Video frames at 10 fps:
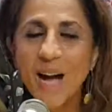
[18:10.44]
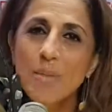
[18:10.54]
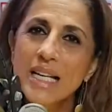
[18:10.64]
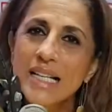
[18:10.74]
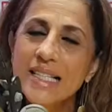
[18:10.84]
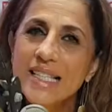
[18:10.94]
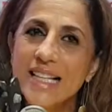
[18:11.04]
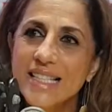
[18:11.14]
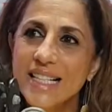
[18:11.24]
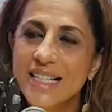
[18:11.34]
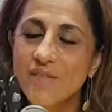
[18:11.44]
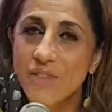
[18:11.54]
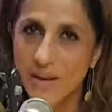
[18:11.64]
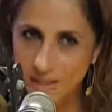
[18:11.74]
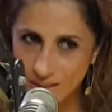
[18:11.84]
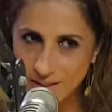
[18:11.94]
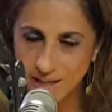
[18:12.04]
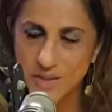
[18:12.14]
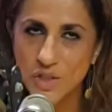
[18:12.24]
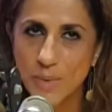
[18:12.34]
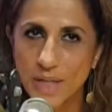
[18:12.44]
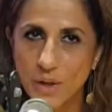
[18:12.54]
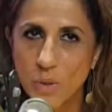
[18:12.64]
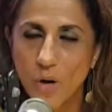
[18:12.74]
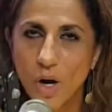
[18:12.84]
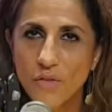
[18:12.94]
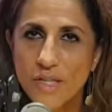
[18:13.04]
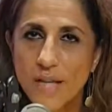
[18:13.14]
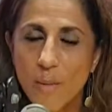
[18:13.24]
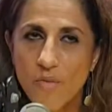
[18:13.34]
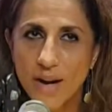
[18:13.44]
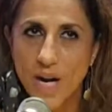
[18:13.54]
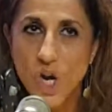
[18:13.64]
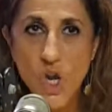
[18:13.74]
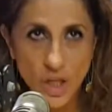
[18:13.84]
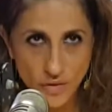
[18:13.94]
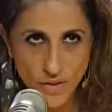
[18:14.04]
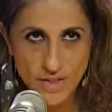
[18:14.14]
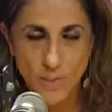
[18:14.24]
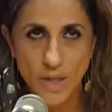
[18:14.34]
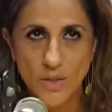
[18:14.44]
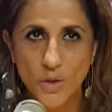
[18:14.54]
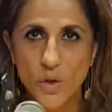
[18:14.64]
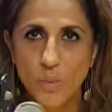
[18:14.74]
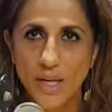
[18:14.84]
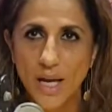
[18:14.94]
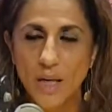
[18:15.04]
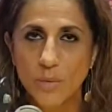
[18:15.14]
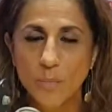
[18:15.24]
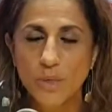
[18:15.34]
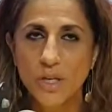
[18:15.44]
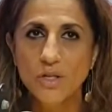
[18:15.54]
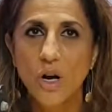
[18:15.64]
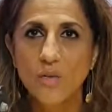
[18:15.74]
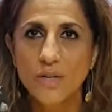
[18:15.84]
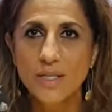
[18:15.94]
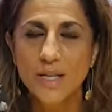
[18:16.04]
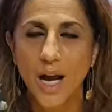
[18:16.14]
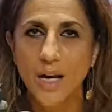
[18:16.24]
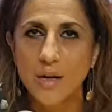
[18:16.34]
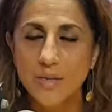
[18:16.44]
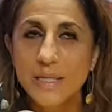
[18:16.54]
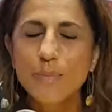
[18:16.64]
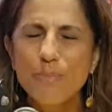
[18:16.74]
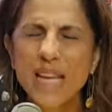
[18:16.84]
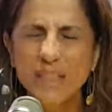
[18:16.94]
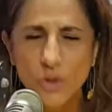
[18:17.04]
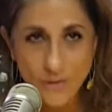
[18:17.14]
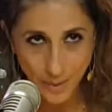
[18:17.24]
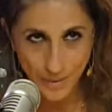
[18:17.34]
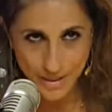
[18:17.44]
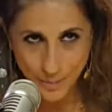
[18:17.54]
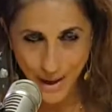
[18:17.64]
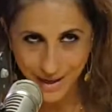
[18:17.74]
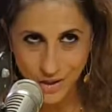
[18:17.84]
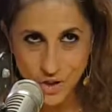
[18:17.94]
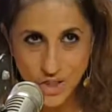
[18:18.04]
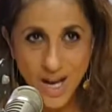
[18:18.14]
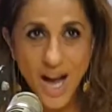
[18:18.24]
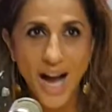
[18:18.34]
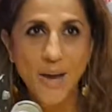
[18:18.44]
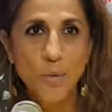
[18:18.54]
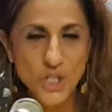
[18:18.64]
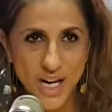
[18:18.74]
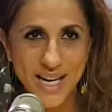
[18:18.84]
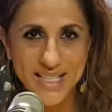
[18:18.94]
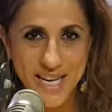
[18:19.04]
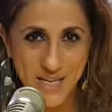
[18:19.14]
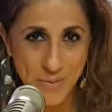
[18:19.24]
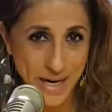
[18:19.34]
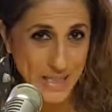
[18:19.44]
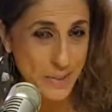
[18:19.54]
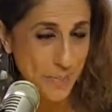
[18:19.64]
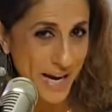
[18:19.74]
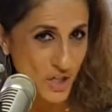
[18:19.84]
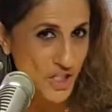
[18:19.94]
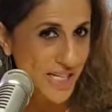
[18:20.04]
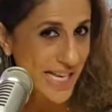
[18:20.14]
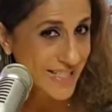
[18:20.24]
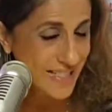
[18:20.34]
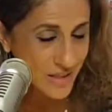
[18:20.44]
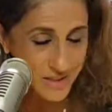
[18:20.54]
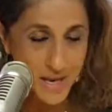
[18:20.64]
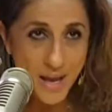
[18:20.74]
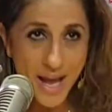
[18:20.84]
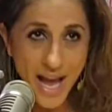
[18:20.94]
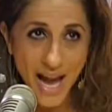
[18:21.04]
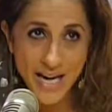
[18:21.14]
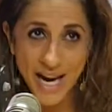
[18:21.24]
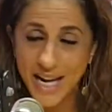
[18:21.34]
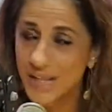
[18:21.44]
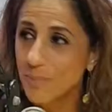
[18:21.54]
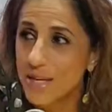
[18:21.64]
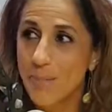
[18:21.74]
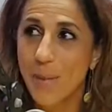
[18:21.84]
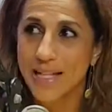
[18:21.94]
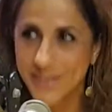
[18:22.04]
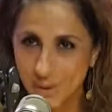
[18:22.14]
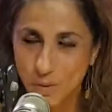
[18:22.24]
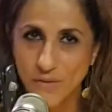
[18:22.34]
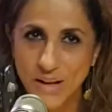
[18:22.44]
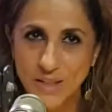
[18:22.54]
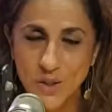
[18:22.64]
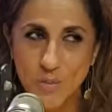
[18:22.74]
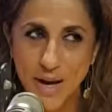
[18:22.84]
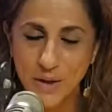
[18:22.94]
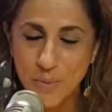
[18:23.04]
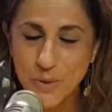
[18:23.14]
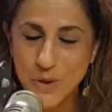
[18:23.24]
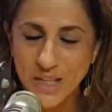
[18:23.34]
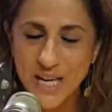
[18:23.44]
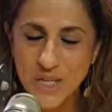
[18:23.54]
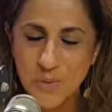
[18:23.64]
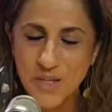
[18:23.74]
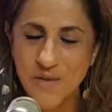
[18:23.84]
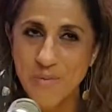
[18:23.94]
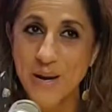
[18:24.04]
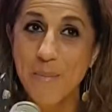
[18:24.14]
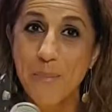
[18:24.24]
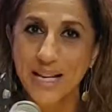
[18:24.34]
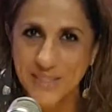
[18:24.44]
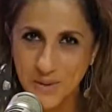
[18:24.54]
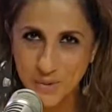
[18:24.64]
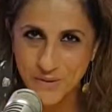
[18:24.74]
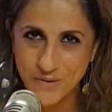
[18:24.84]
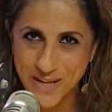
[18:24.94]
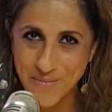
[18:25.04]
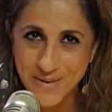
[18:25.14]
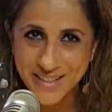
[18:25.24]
I mean, it's very exciting to bring Cuba. Obviously, I'm very nervous about the Cuban element because obviously I can't speak to them in Spanish. I wish I had taken my Spanish lessons and I had been better with that, so my communication would have been better with them.